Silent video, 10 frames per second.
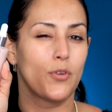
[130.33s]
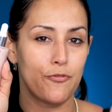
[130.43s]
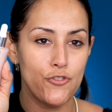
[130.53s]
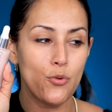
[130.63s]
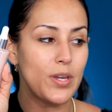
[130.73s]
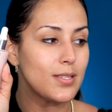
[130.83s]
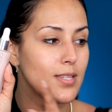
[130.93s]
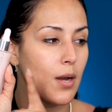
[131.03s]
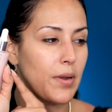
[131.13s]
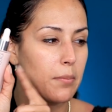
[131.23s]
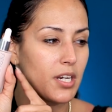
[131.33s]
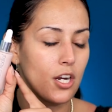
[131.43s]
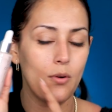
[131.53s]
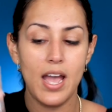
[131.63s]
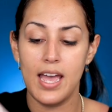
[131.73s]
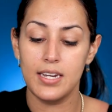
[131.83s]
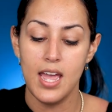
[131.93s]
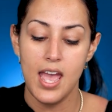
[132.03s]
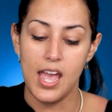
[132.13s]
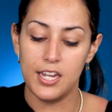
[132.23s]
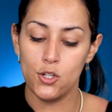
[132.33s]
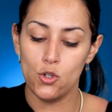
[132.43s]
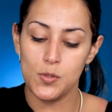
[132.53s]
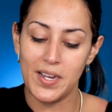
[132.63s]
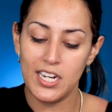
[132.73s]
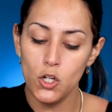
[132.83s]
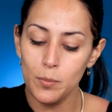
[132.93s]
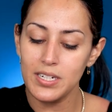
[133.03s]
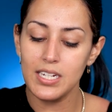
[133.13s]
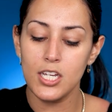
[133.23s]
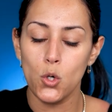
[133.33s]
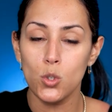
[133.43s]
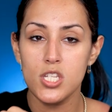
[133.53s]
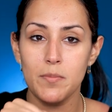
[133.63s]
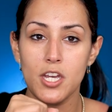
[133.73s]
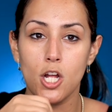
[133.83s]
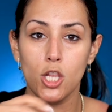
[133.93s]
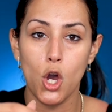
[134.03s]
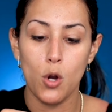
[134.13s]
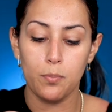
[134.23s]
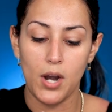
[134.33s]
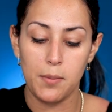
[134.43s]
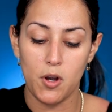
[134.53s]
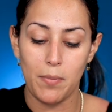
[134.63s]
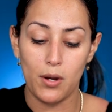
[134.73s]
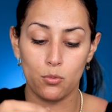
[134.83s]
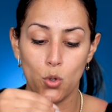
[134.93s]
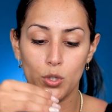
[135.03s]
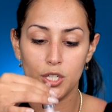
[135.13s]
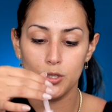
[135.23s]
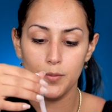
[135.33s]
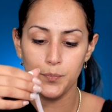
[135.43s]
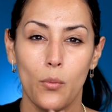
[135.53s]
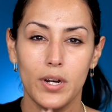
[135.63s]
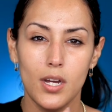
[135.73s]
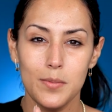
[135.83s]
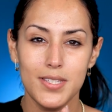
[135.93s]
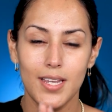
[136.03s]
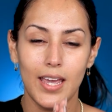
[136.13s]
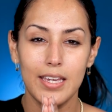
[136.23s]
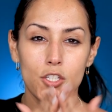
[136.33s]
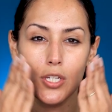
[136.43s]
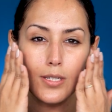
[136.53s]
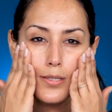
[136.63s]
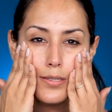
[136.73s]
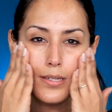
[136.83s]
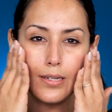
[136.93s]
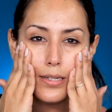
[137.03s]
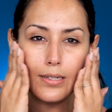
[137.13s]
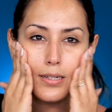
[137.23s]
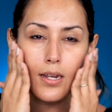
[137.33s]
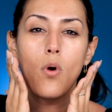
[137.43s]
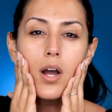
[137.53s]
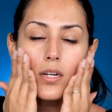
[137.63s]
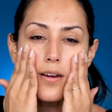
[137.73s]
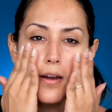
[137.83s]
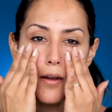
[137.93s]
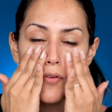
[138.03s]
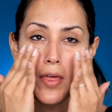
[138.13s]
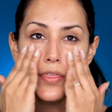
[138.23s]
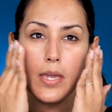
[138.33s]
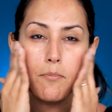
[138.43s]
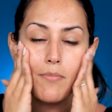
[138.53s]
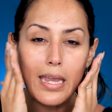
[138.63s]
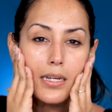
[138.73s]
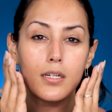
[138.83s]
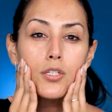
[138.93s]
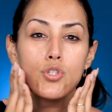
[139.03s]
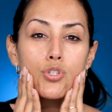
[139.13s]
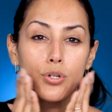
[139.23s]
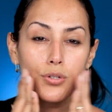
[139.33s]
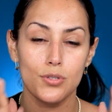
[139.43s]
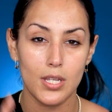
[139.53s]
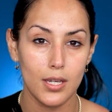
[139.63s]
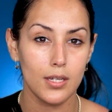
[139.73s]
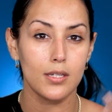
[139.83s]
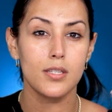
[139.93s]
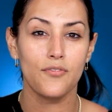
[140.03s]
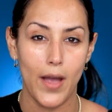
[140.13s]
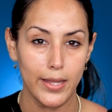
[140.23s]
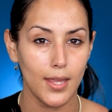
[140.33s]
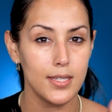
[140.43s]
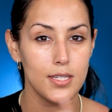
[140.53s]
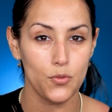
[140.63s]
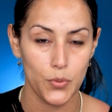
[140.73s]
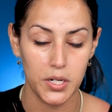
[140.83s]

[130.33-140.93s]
for a few weeks now, but I'm gonna go ahead and use my Illuminating Ultimate Glow Primer by Rodeo. When it comes to aging skin, one of the main concerns concerns is fine lines and